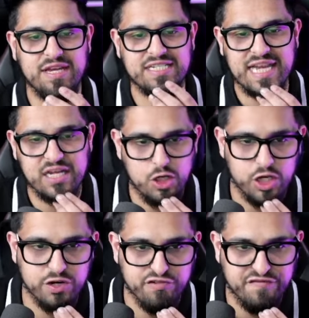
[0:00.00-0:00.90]
we can take a
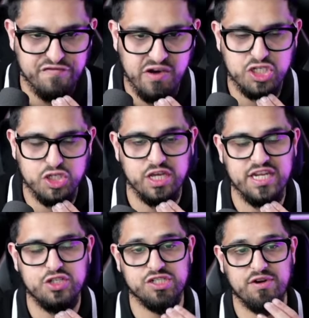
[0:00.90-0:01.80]
look and refresh the
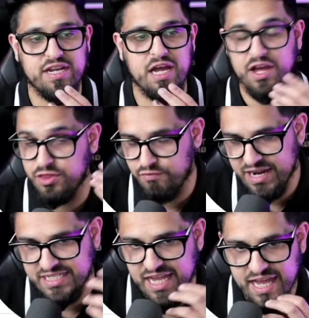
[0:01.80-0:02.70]
interest rate, the
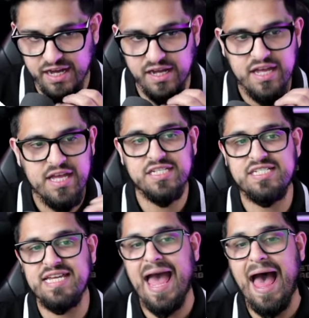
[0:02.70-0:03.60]
rates here to
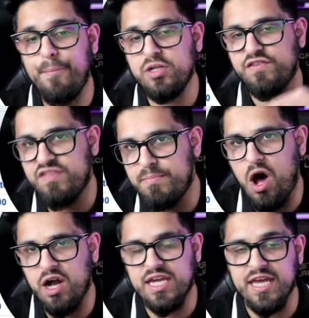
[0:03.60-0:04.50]
see how much of the
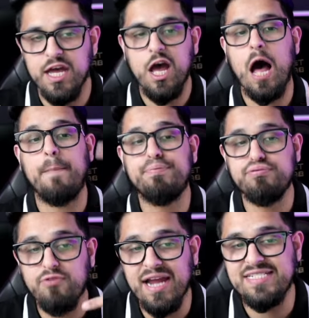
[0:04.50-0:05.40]
market are
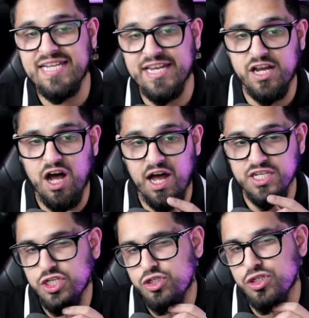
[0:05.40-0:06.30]
pricing in a cut.
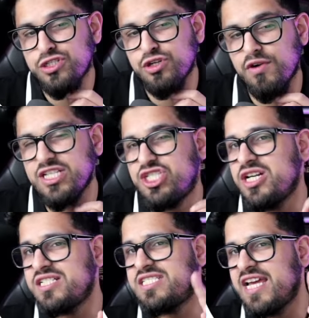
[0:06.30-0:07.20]
And you just saw it
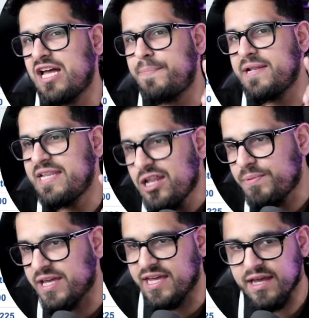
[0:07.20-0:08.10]
just tick up a little
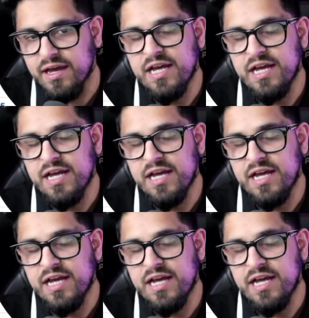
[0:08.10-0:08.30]
bit here.